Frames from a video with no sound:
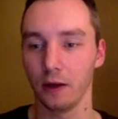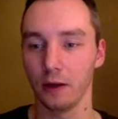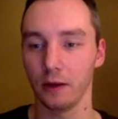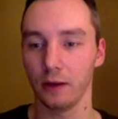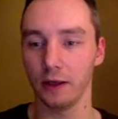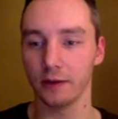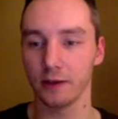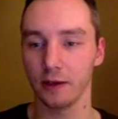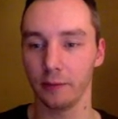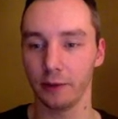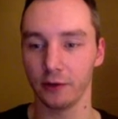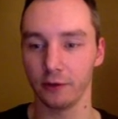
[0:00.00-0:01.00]
Let's kill a
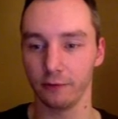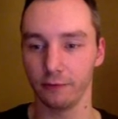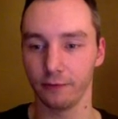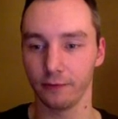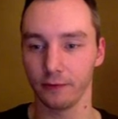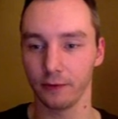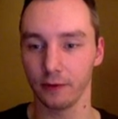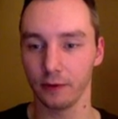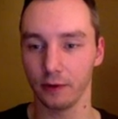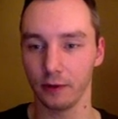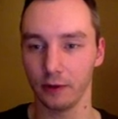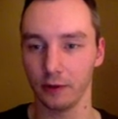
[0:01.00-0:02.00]
bunch of
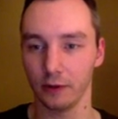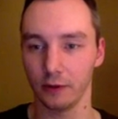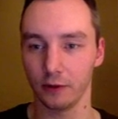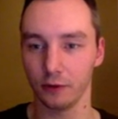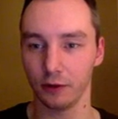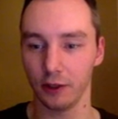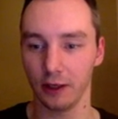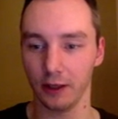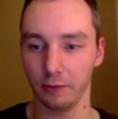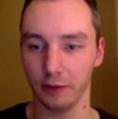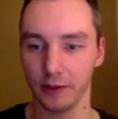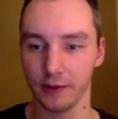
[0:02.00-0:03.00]
shrinking
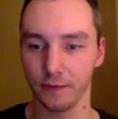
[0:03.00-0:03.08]
enemies.